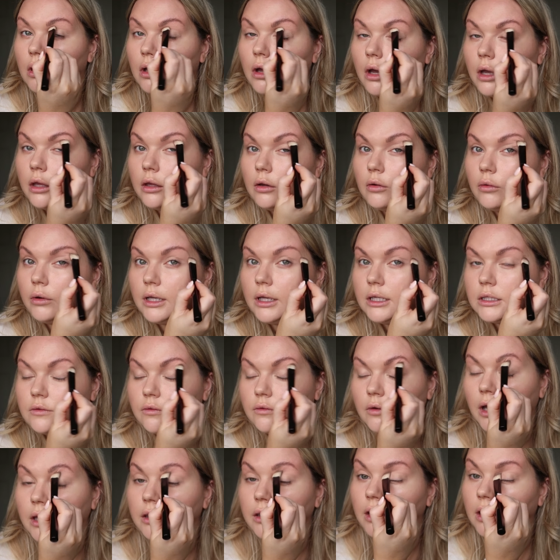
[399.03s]
I always
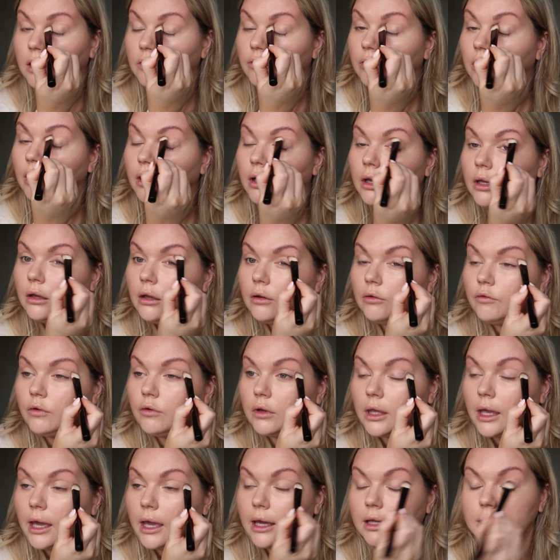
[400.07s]
find that if I
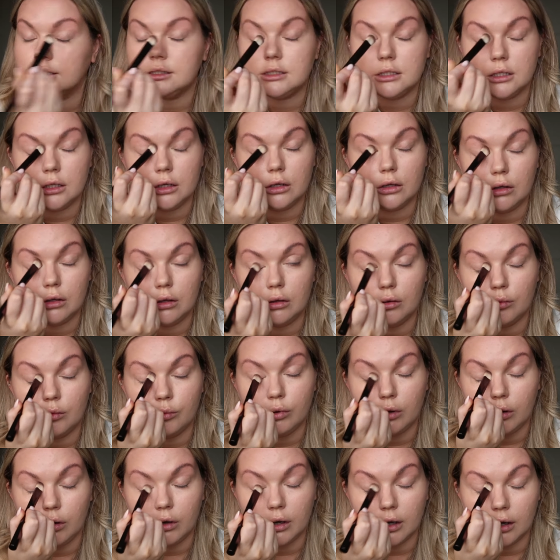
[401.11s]
forget to
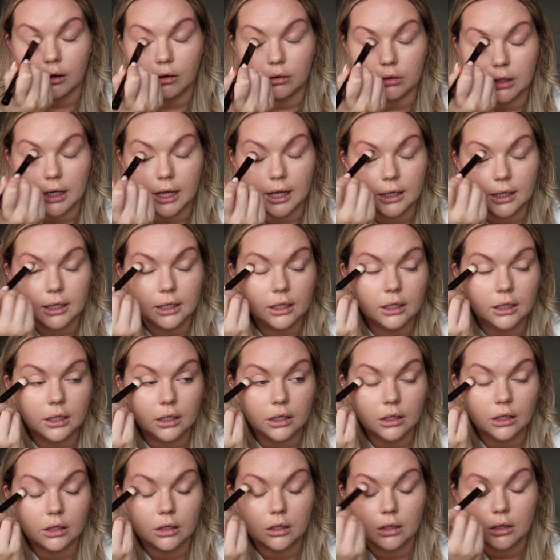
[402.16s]
put on
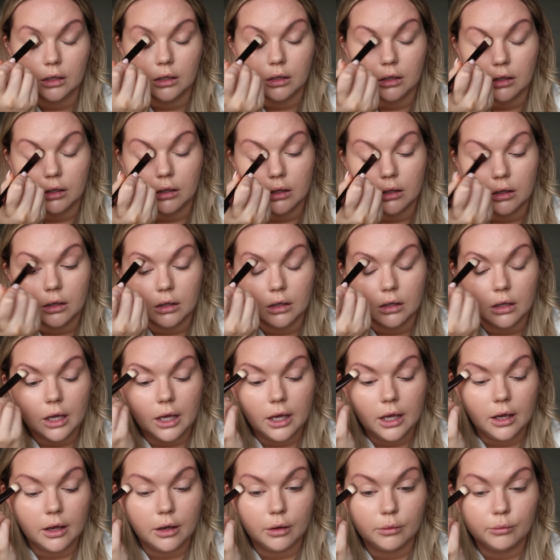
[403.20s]
any
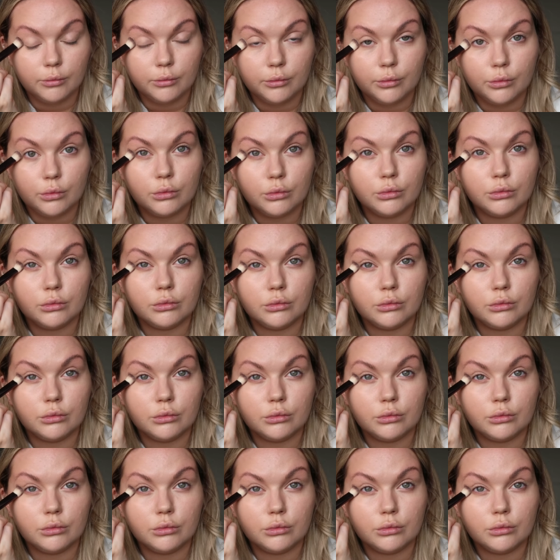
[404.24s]
um,